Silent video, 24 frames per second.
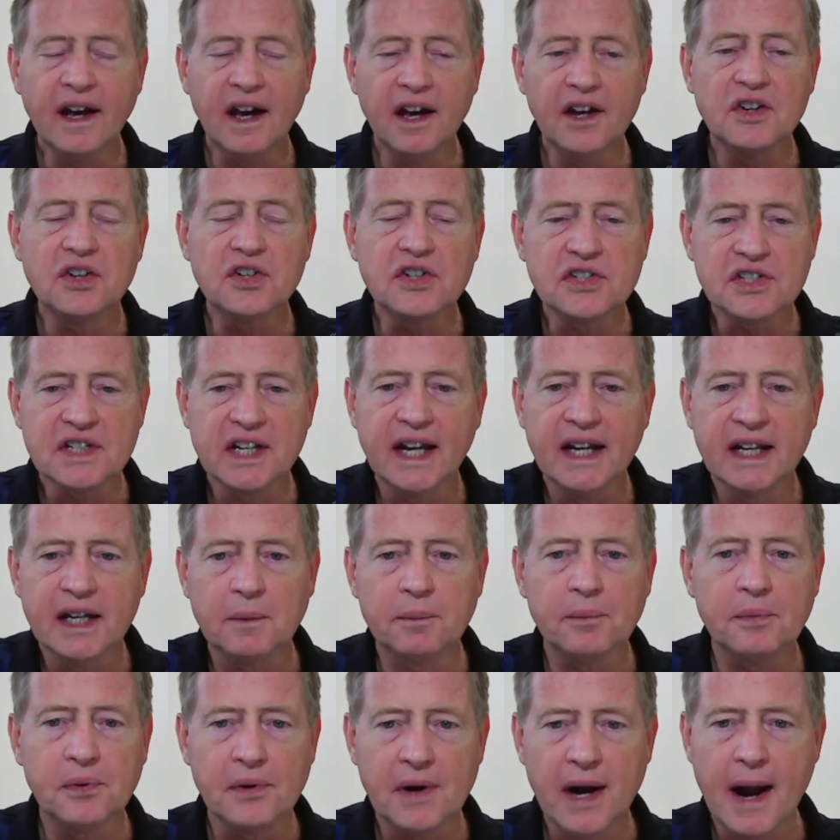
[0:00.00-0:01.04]
understand it
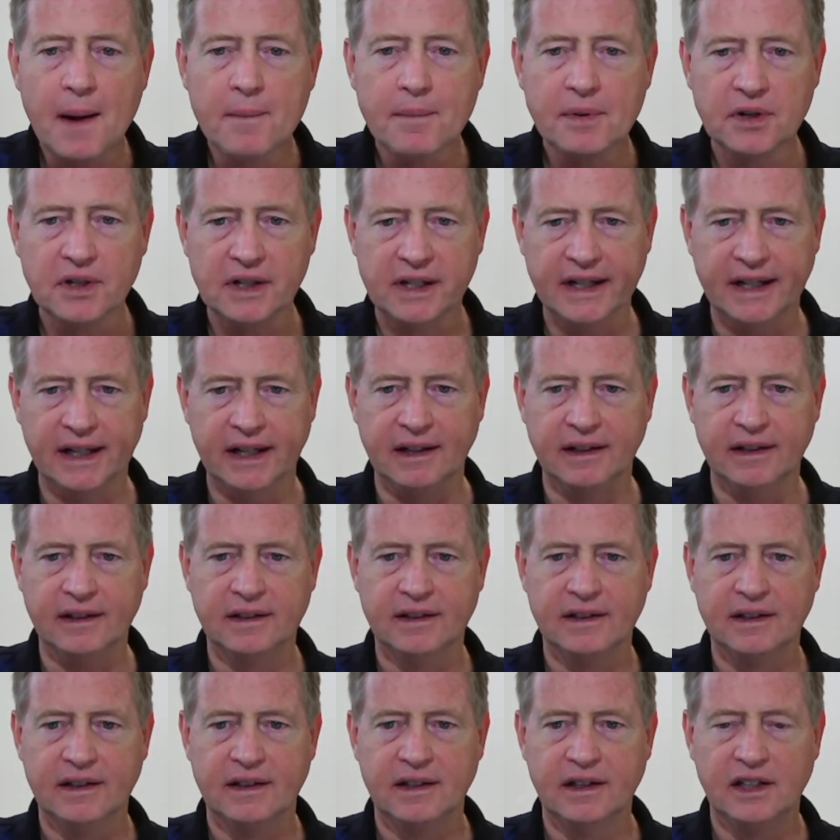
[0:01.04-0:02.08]
properly,
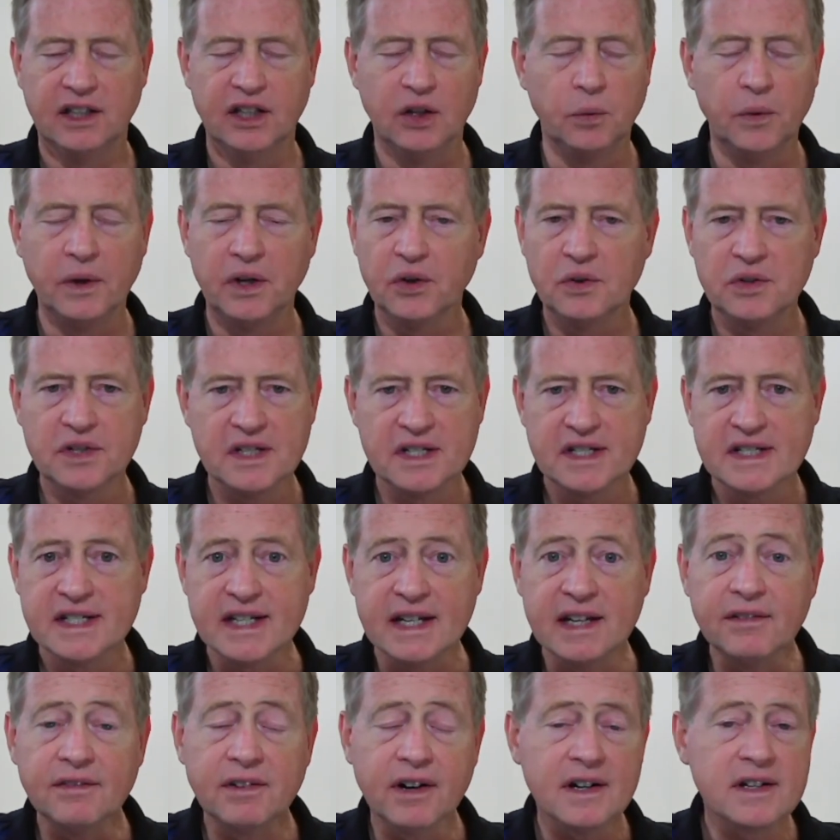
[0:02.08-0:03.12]
that we don't
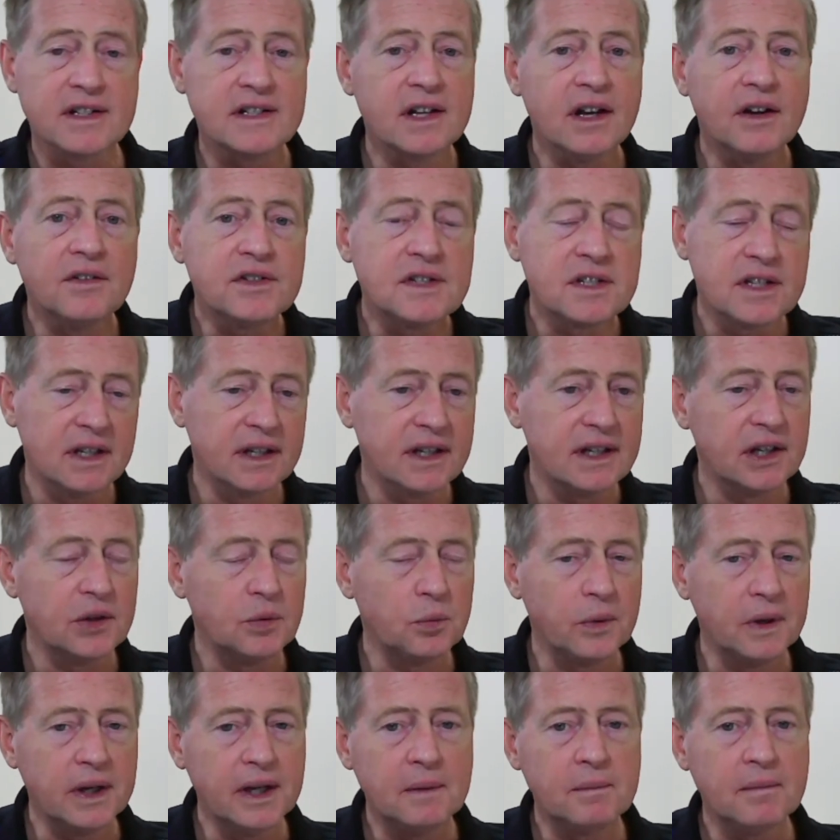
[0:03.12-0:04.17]
deceive ourselves thinking
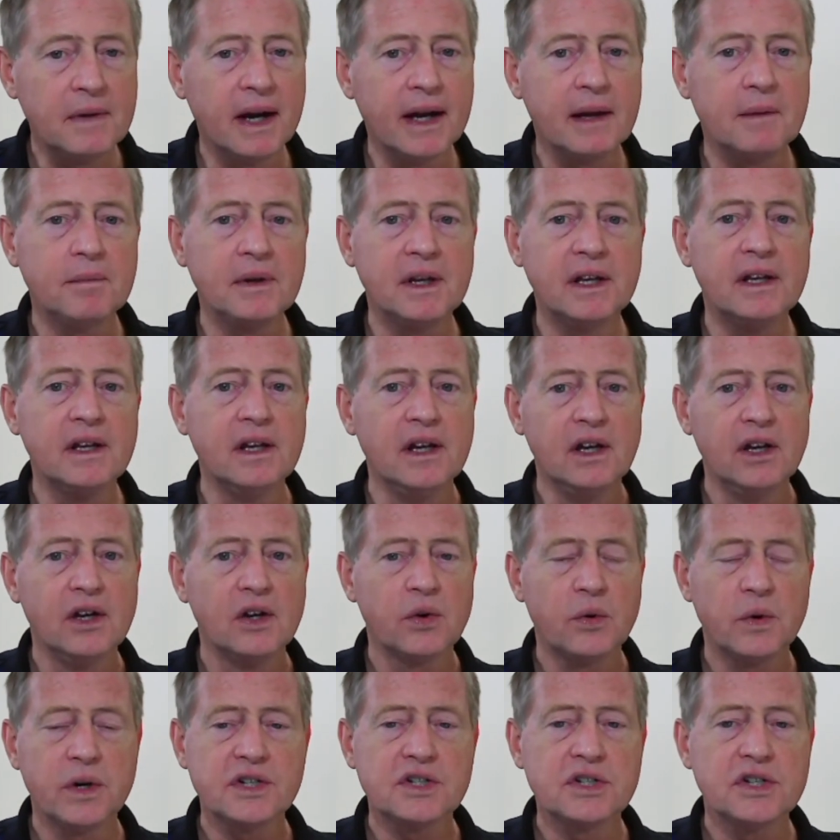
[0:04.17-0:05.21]
we might be
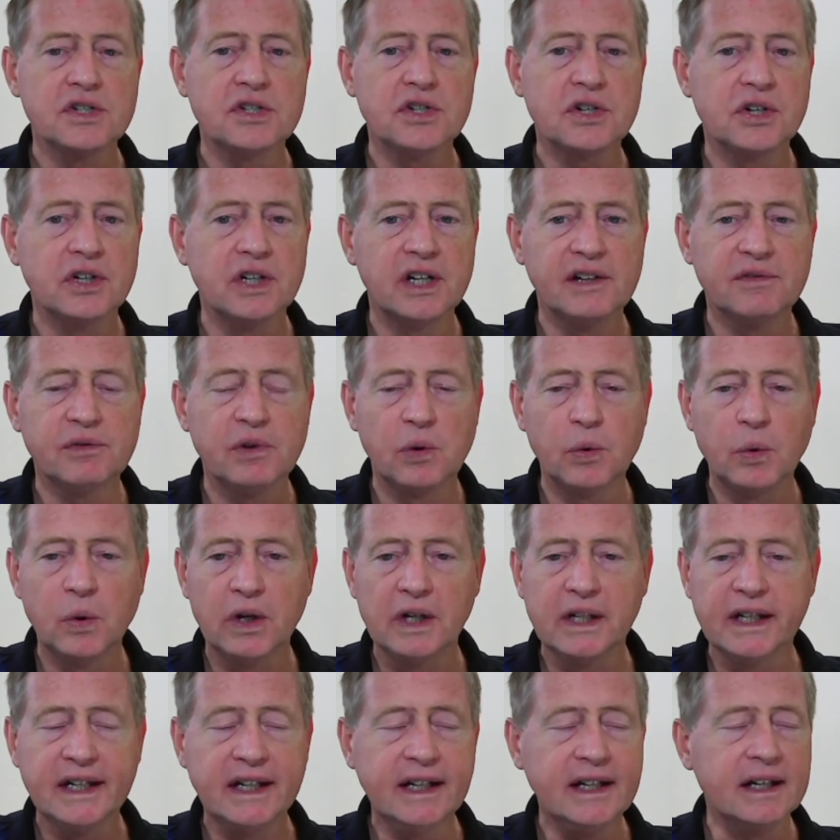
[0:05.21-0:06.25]
Christians or good enough when we're
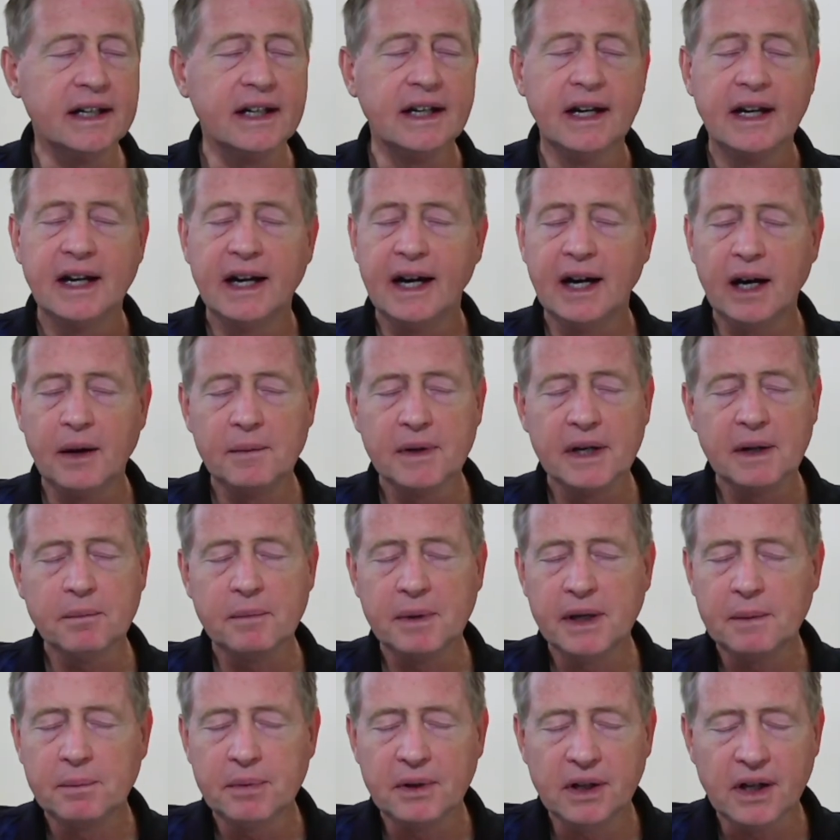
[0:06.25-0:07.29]
really not. How many
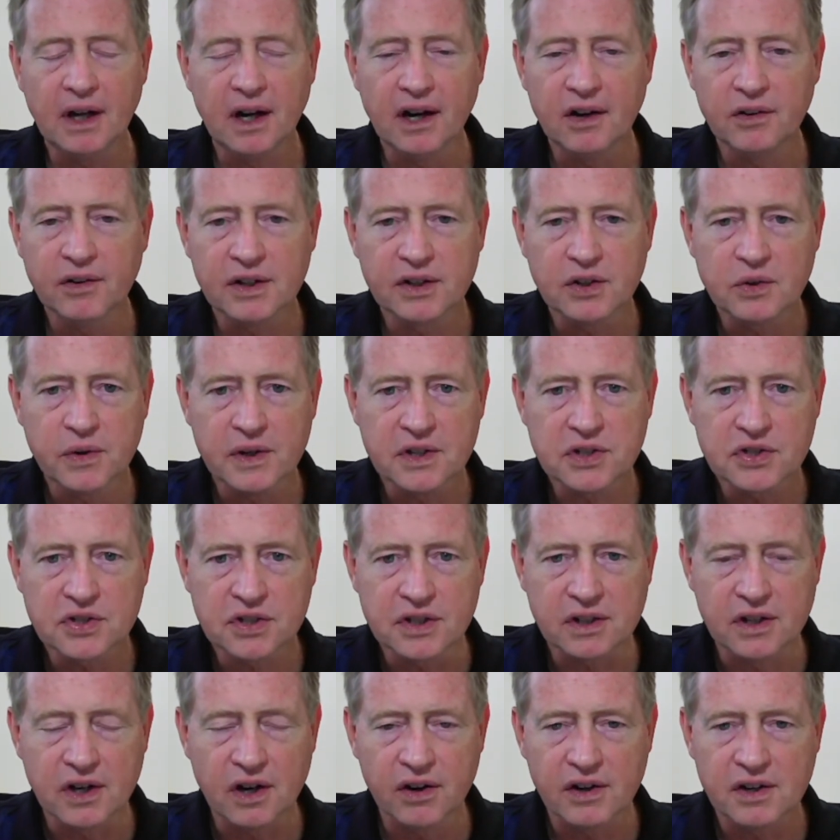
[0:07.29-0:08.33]
people are in
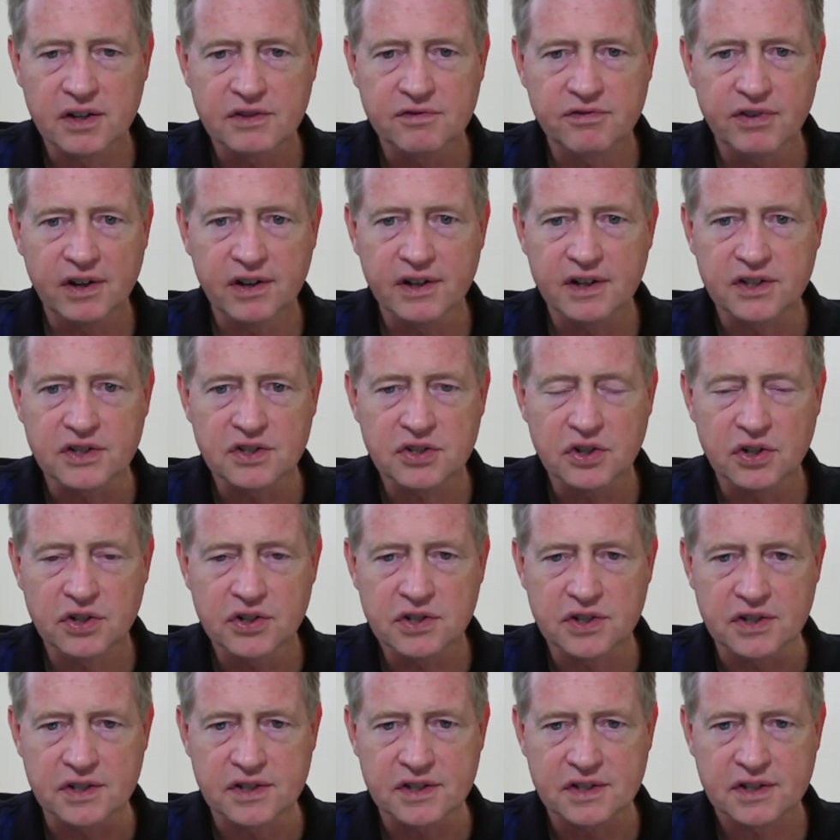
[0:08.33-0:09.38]
Christian are in various
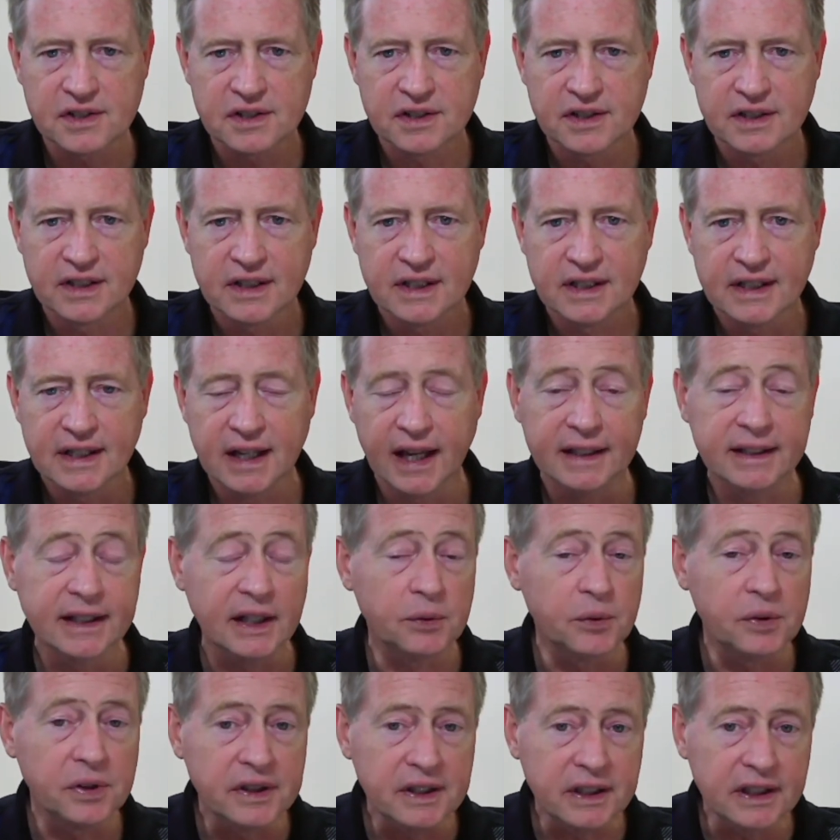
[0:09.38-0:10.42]
churches and they
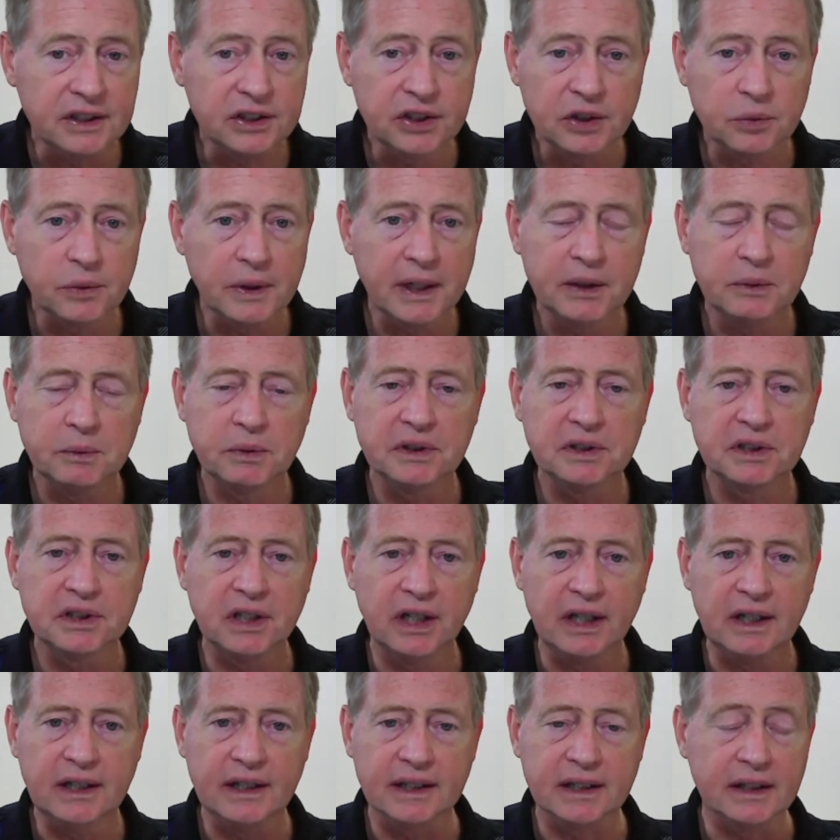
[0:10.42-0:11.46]
think they're right with
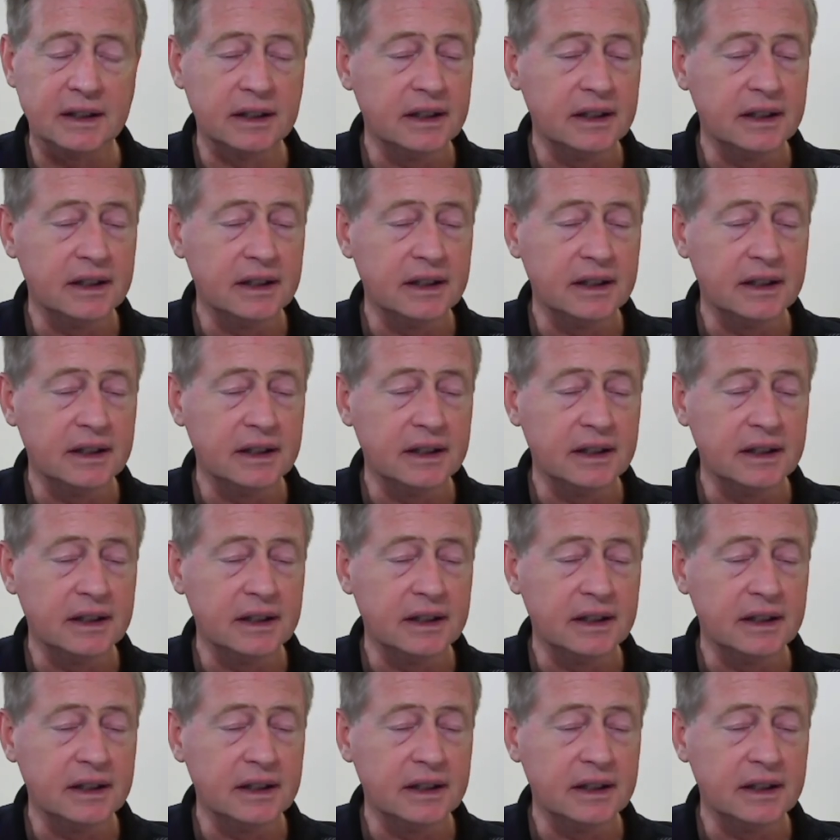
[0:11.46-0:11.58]
God?